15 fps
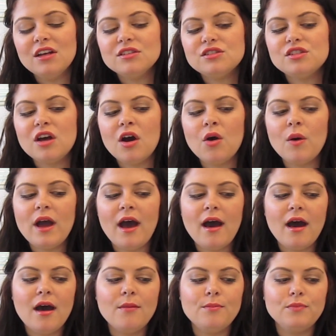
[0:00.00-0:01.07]
So
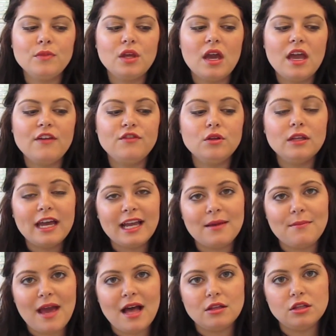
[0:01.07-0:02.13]
if you like
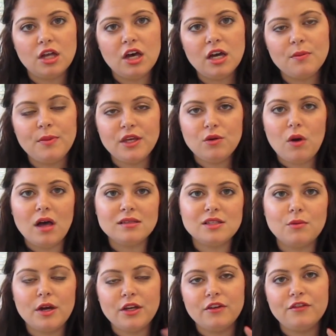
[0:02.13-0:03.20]
a matte look but you
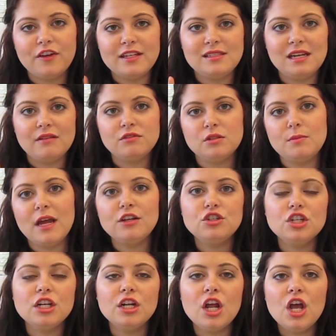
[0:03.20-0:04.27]
also want your face to have
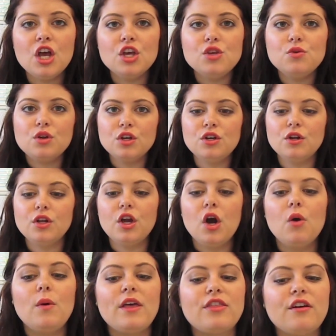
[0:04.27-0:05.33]
dimension, you could
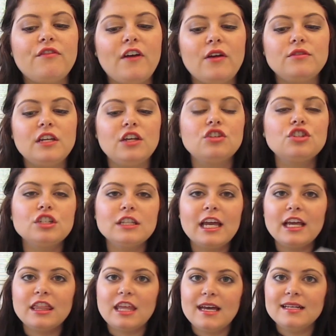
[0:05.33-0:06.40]
go with a foundation
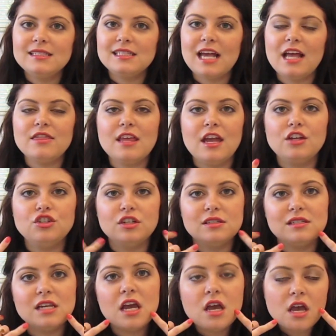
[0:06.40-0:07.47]
like this and then
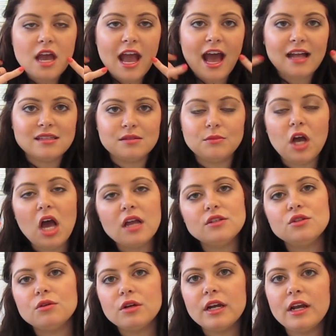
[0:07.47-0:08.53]
just add some
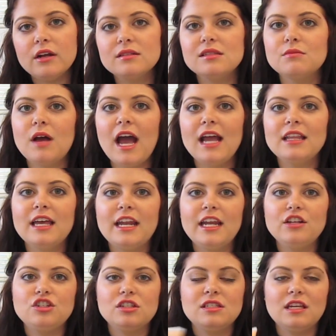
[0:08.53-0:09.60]
contouring or some
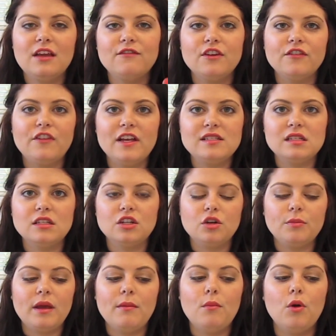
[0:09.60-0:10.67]
highlighting just to give your face a
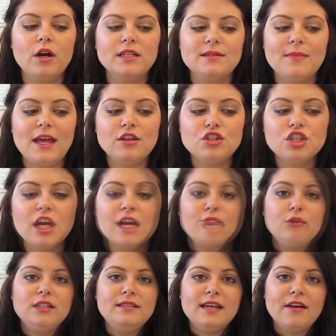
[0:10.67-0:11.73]
little bit more dimension. I
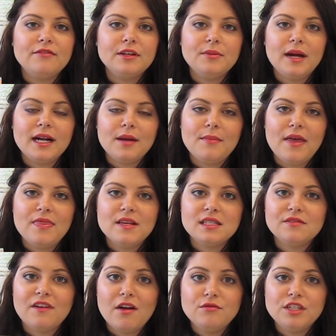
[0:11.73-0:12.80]
would definitely recommend
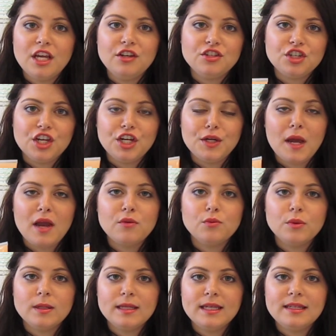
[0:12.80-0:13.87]
this foundation. I
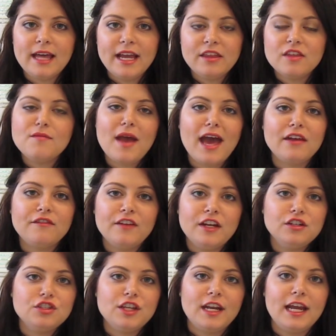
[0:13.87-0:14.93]
really like the matte
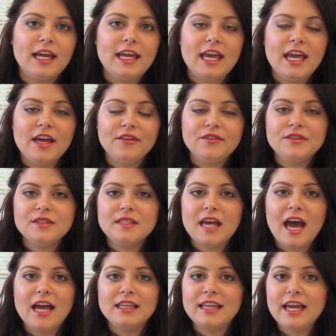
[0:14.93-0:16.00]
finish that it gives.
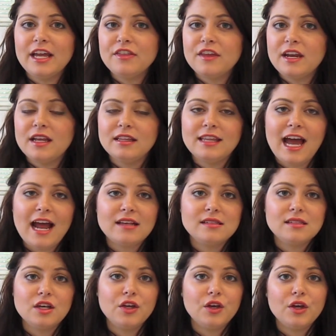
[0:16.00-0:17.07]
I like that it
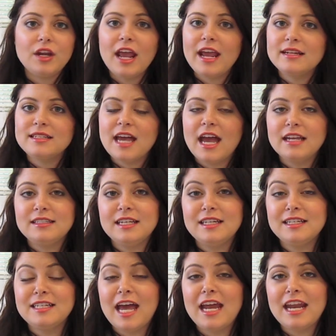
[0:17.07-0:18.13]
lasts a good 8
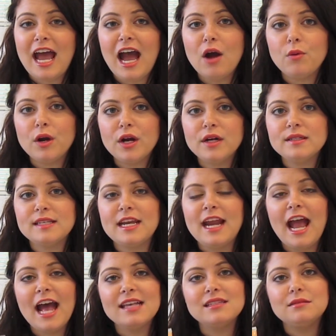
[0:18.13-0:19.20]
to 10 hours and
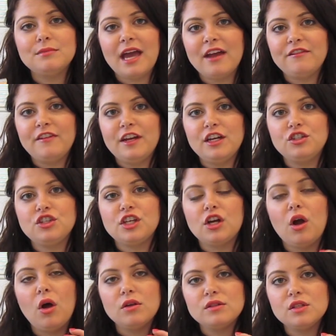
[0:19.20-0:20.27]
has a matte finish
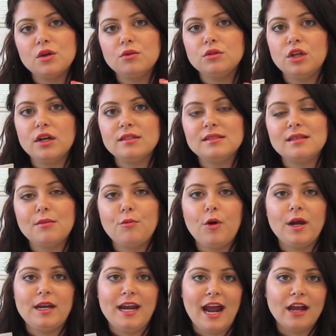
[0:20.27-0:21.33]
that also looks
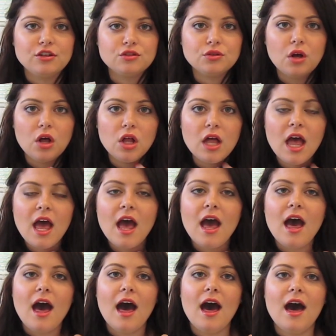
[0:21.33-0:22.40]
somewhat natural,
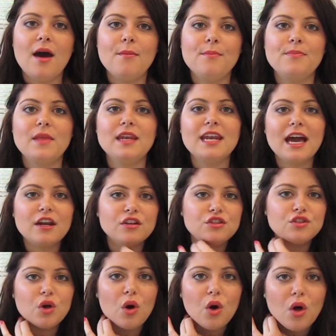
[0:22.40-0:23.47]
not a
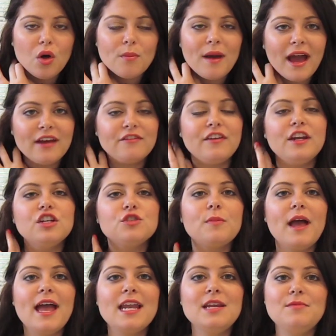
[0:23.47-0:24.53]
dull matte finish
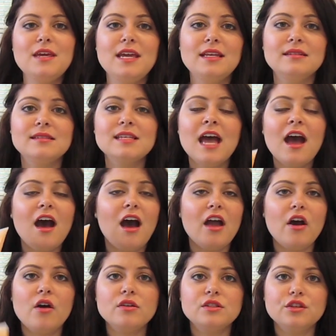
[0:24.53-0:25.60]
by any means.
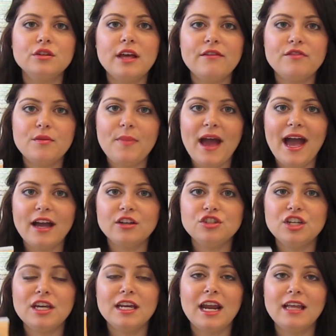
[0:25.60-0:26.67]
I also love the
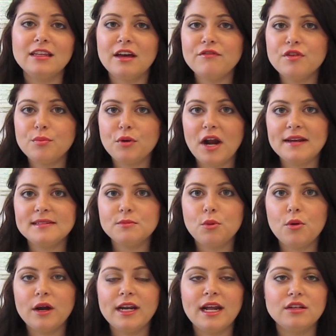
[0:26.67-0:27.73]
packaging and I love the price
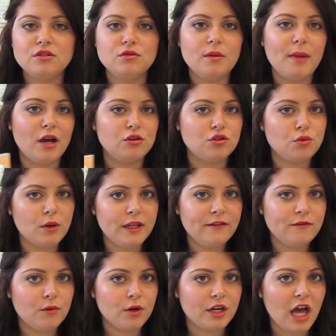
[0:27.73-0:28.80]
point at about
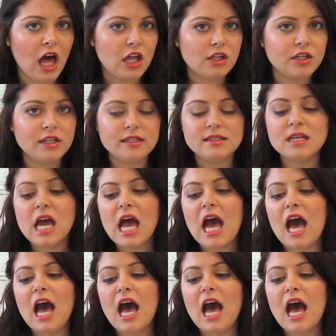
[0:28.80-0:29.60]
$24.